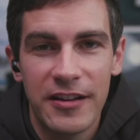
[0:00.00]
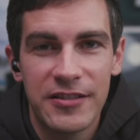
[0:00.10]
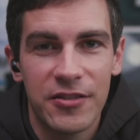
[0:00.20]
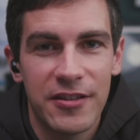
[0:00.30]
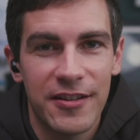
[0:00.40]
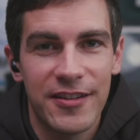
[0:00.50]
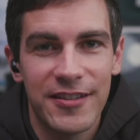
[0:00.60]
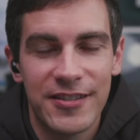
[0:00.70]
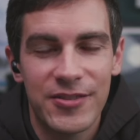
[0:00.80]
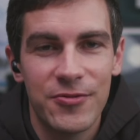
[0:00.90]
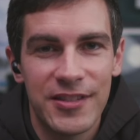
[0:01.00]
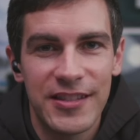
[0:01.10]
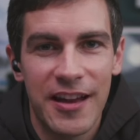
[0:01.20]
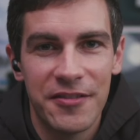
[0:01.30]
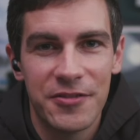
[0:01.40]
I took students
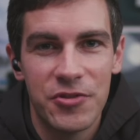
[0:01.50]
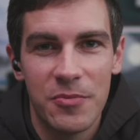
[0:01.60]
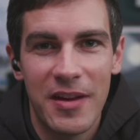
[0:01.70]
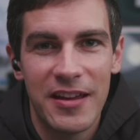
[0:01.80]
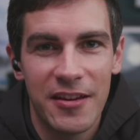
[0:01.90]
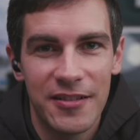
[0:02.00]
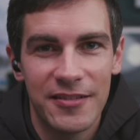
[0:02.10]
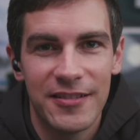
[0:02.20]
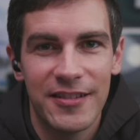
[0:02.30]
down to Jamaica